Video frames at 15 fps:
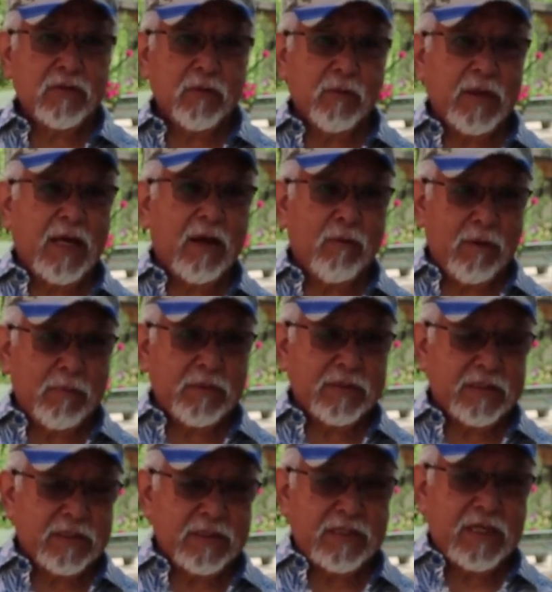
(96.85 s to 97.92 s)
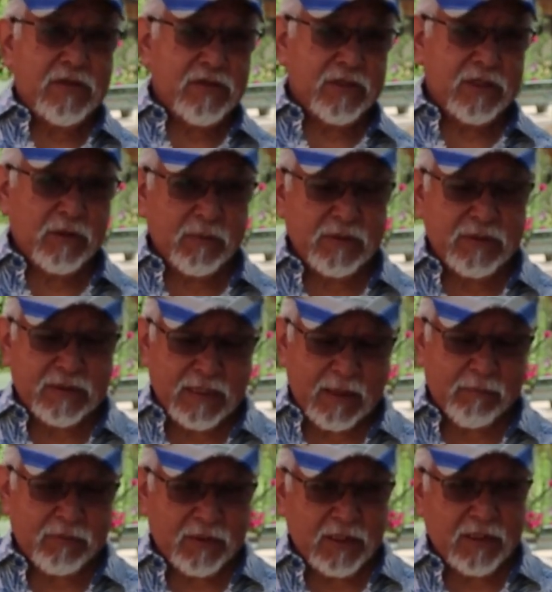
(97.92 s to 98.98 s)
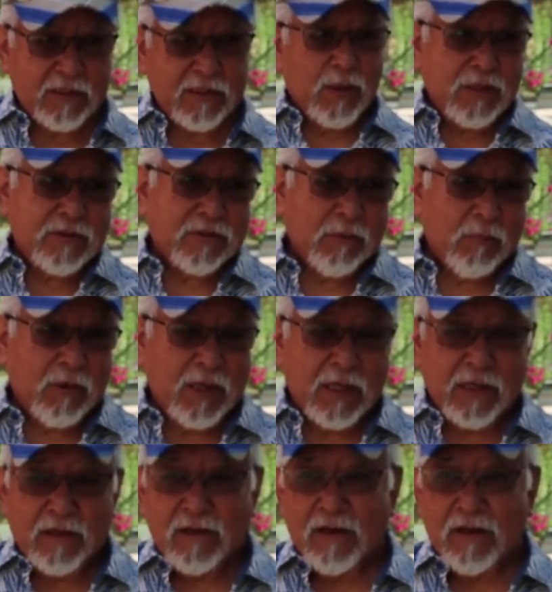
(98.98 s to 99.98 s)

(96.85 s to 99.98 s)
So we had representation. We stopped the waste of money.